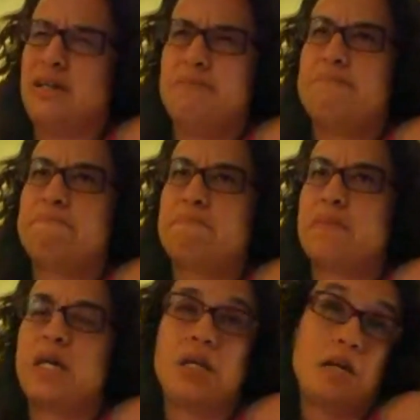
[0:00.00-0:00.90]
and
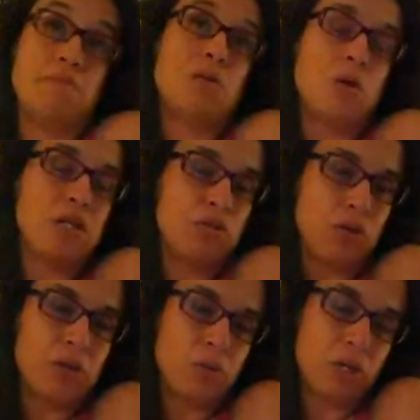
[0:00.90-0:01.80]
that
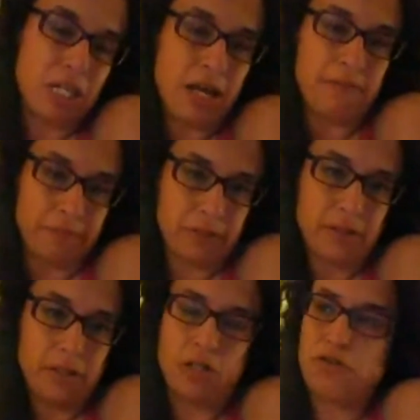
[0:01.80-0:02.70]
I'm the one who's only one
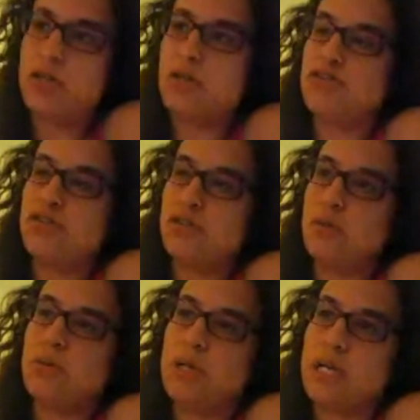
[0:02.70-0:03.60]
left, and those
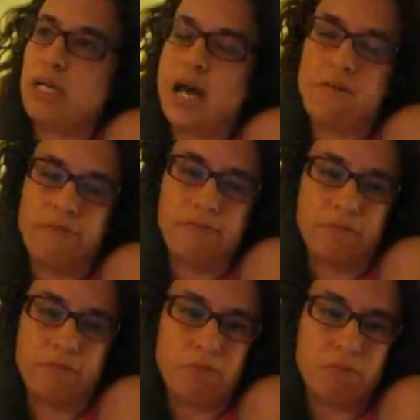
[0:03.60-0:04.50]
other two
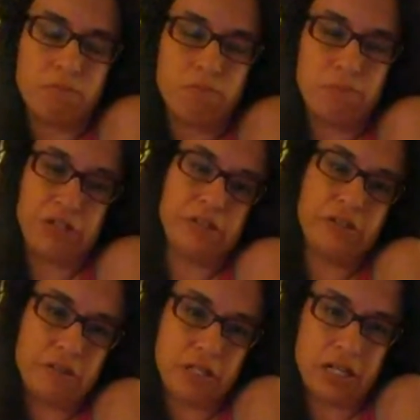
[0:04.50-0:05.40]
half
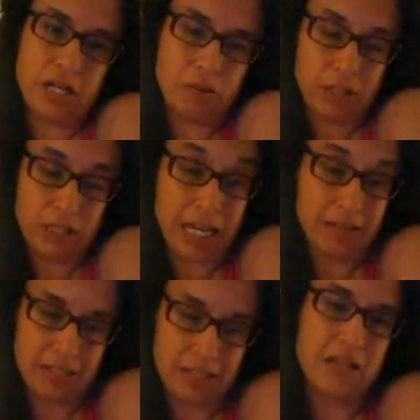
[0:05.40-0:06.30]
bitches
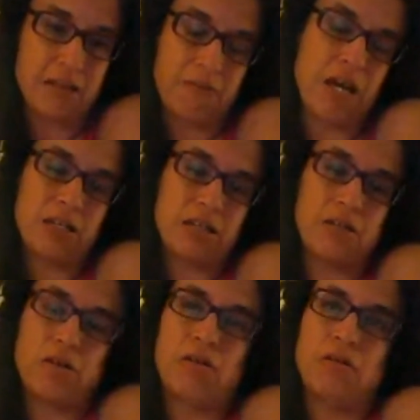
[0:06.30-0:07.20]
that can't stand
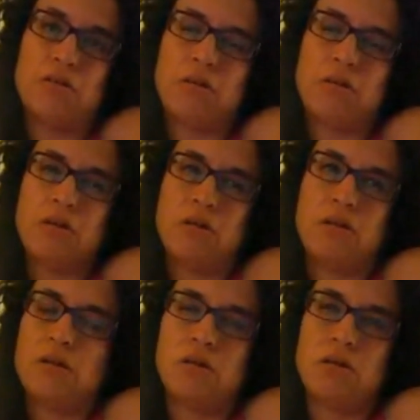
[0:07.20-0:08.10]
the fact that
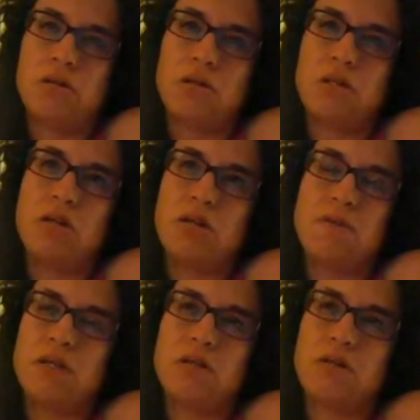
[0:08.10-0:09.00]

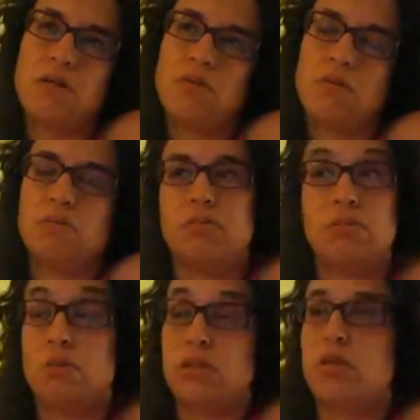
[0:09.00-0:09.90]
they're even